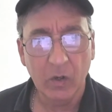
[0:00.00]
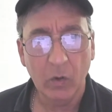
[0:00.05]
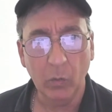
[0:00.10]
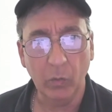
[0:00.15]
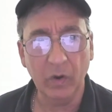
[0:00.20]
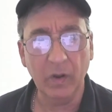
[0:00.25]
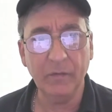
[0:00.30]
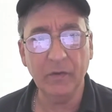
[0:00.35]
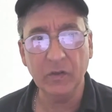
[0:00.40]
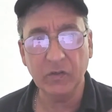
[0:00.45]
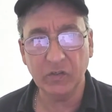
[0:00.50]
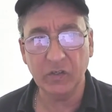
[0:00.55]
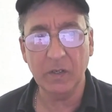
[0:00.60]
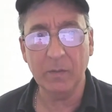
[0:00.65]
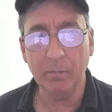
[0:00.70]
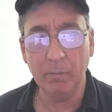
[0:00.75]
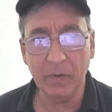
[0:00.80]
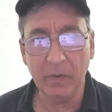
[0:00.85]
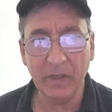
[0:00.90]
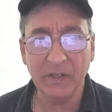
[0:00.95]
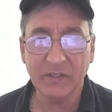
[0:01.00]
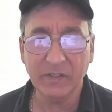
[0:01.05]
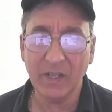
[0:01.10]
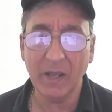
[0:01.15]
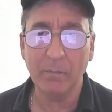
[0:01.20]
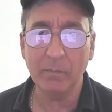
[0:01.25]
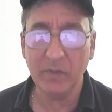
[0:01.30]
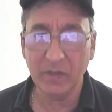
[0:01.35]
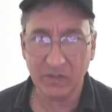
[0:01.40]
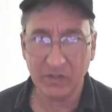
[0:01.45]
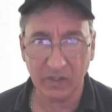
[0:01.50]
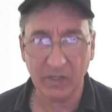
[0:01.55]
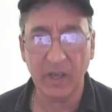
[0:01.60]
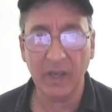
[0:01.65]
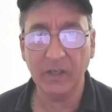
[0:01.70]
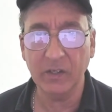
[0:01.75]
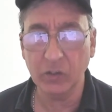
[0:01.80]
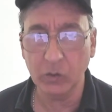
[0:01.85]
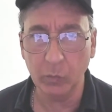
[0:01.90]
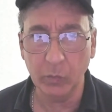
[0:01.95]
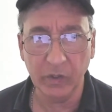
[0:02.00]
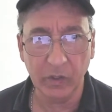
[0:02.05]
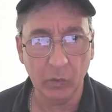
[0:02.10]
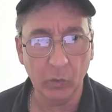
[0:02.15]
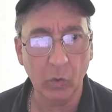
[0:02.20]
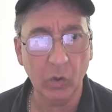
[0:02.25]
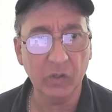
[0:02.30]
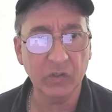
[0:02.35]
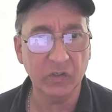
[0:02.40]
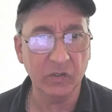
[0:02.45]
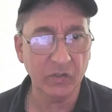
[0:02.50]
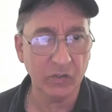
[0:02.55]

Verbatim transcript: Whenever you see bids, that means the guy's doing an auction.